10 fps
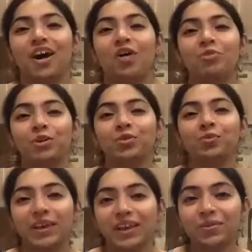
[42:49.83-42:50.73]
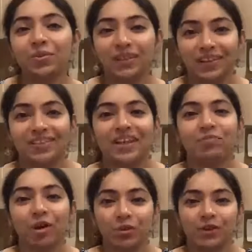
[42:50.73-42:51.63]
government to begin with, and
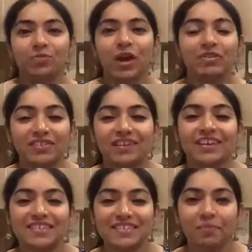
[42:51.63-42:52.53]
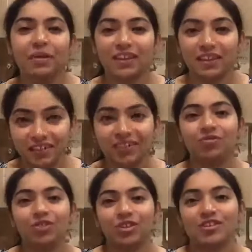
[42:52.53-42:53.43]
then probably the private sector stepping in
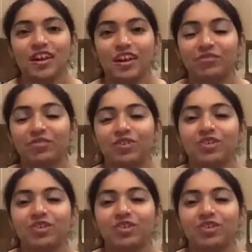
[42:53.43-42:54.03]
for this kind of thing.